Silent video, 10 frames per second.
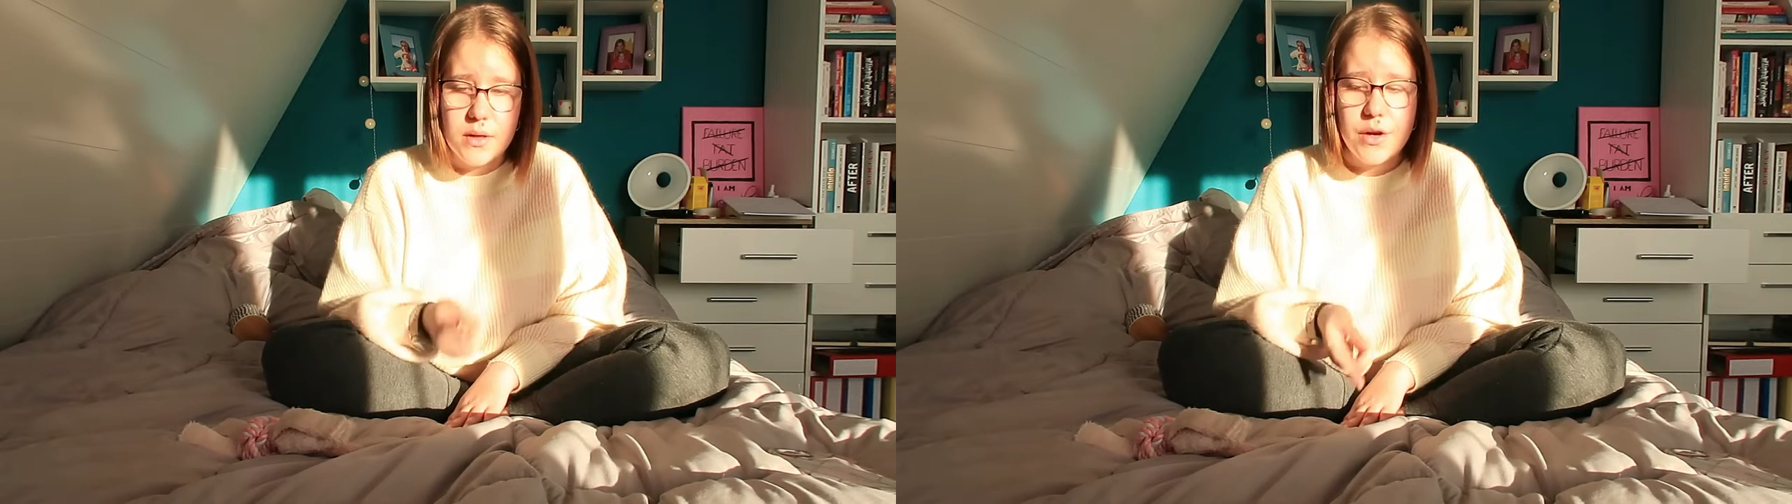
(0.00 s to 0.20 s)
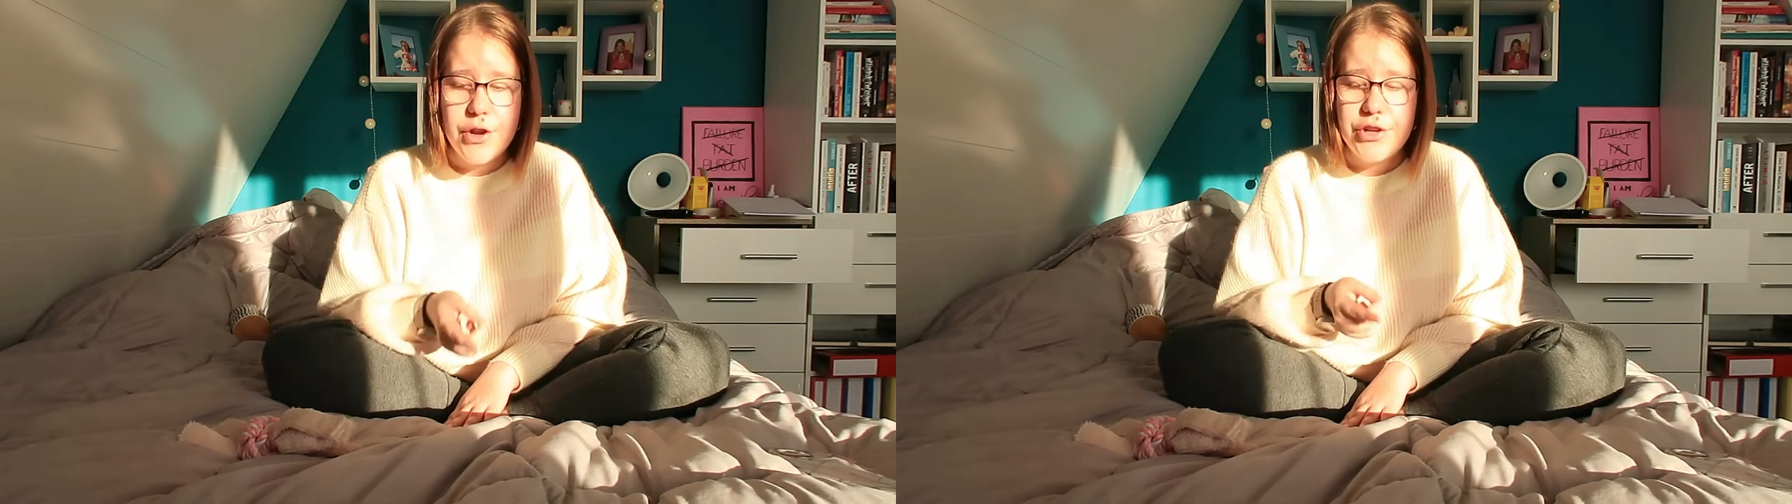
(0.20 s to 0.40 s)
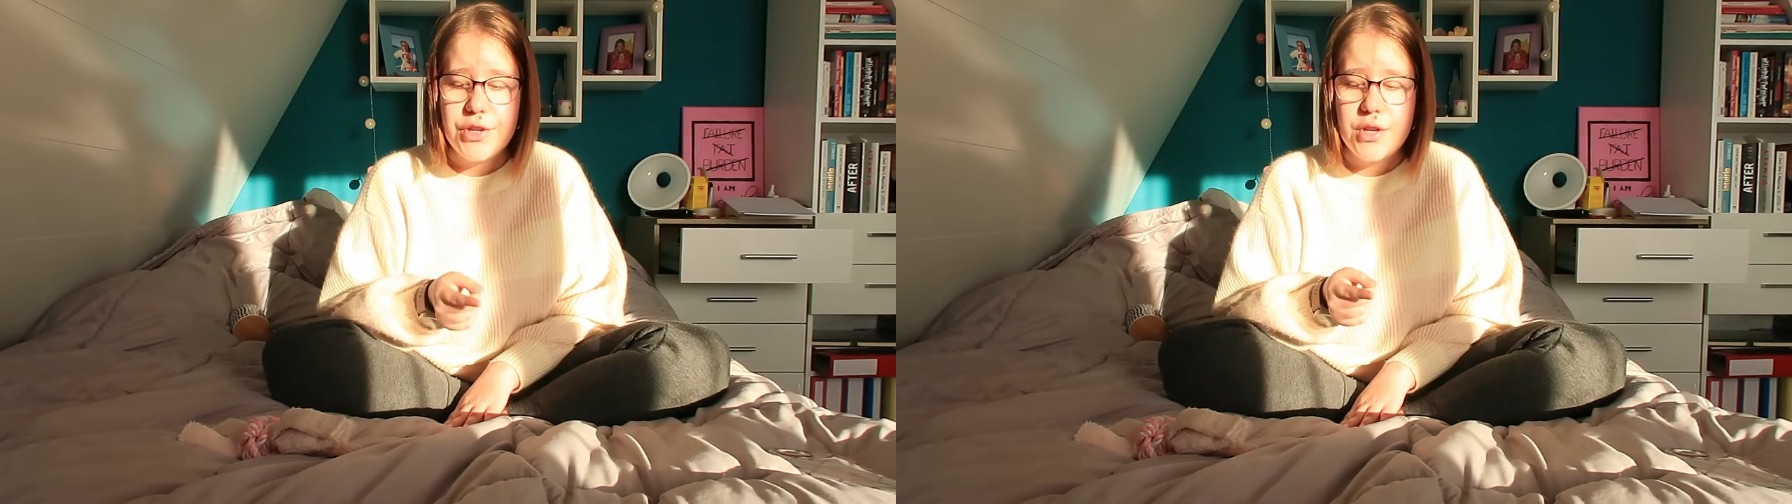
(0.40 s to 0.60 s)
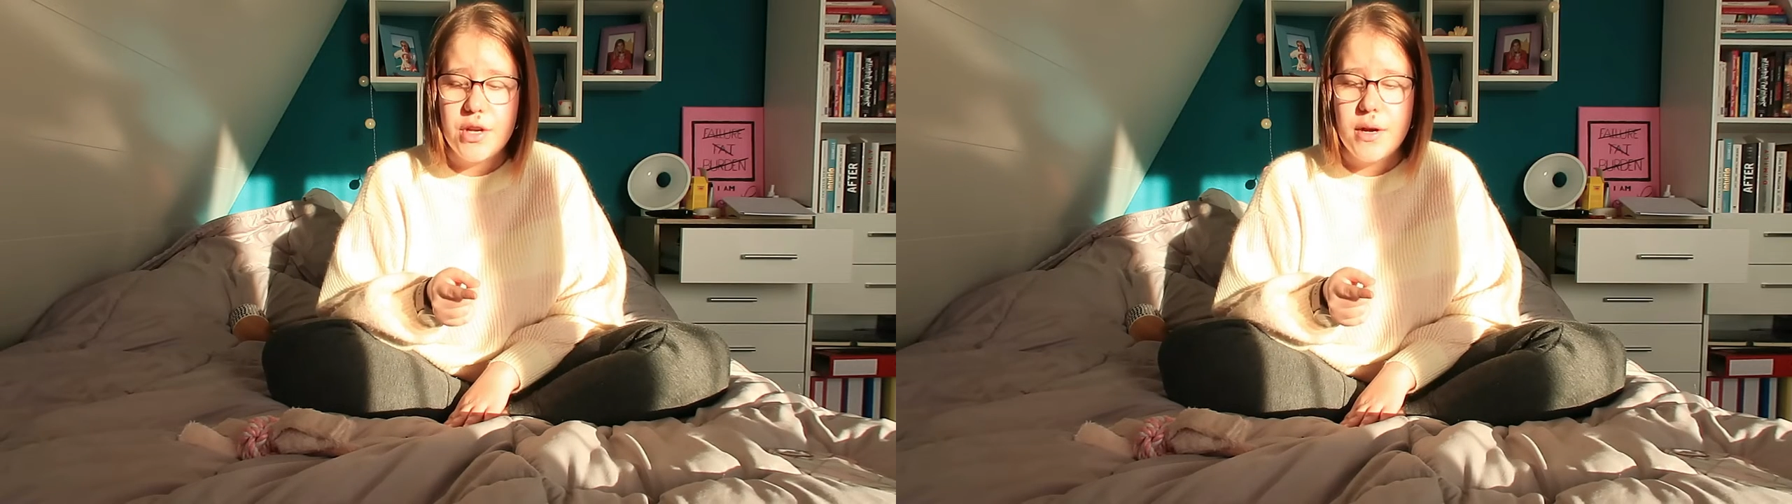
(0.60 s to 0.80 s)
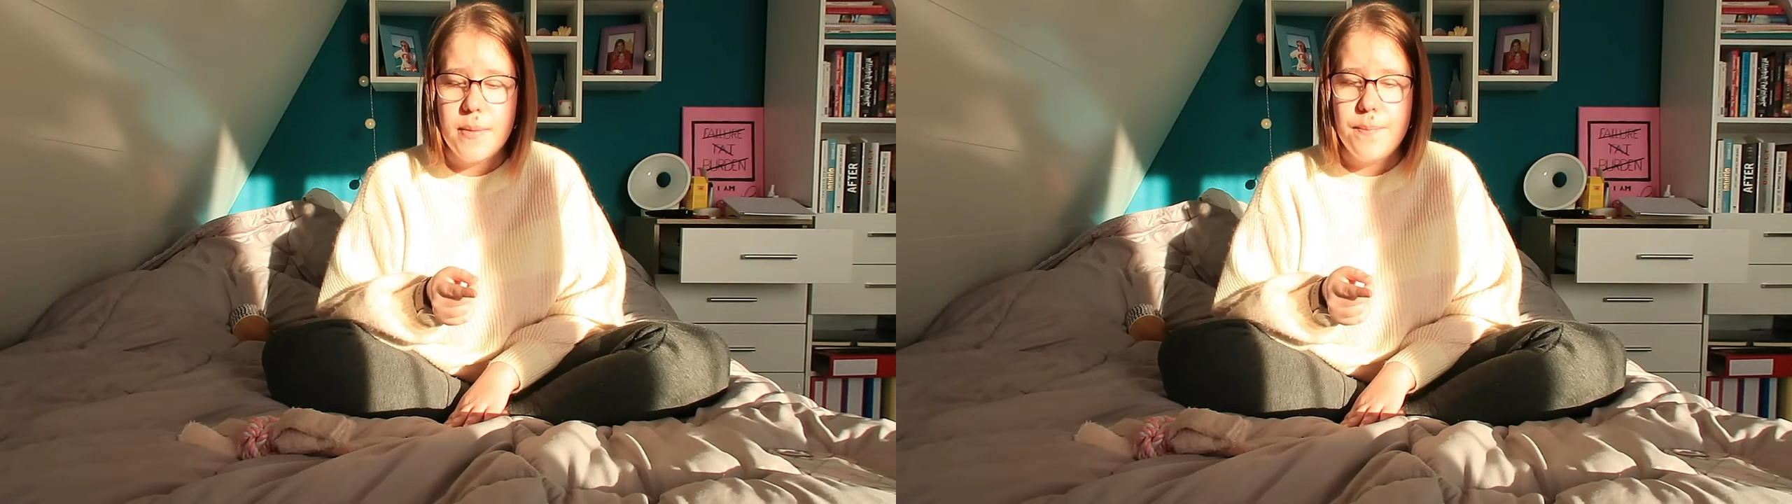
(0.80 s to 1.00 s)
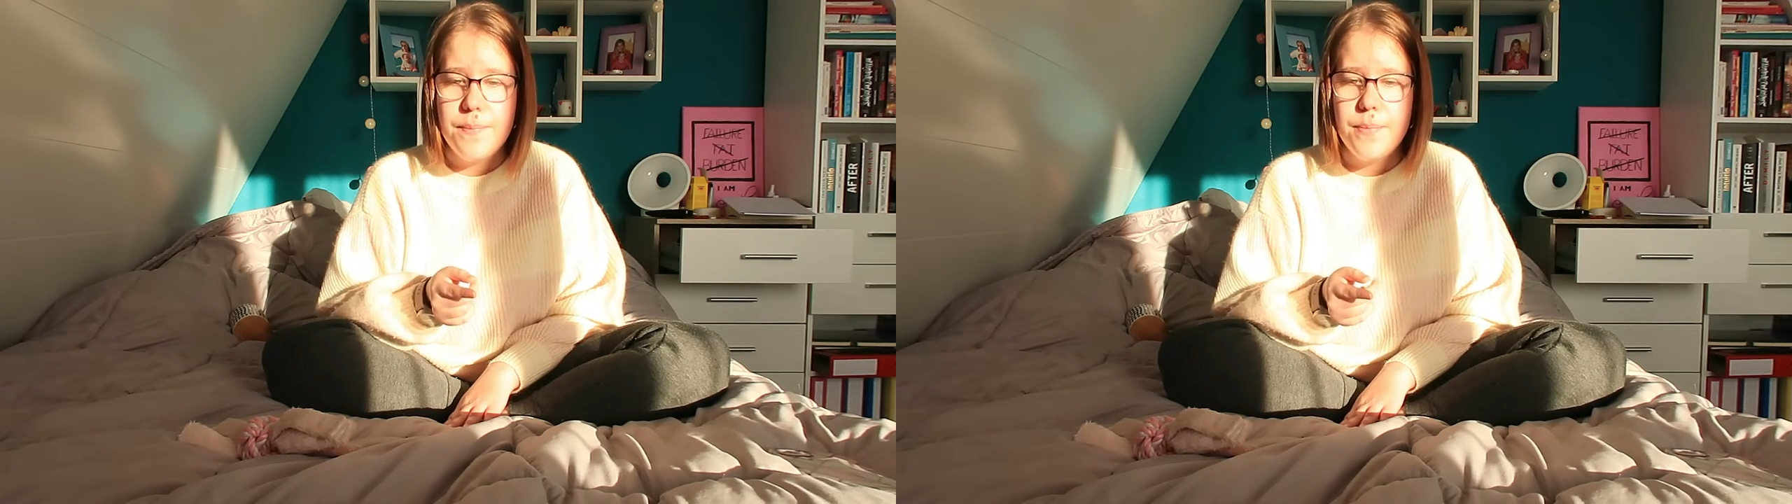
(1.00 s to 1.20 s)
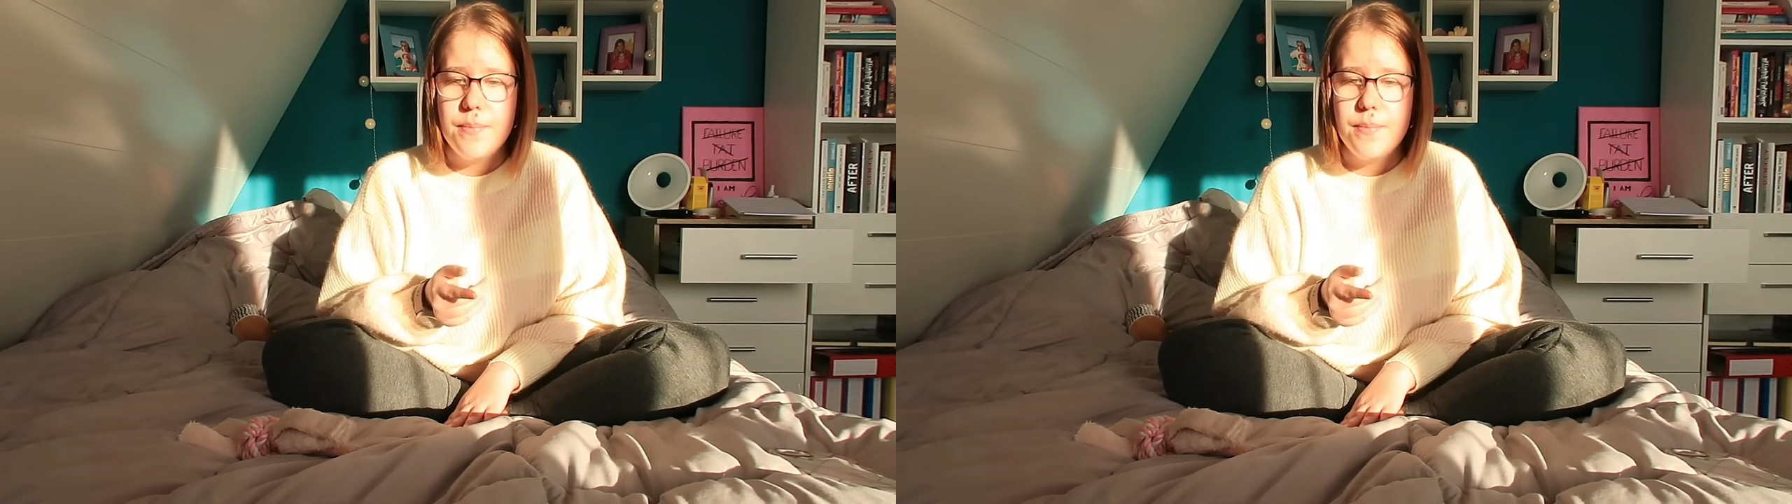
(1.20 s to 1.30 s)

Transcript: good um,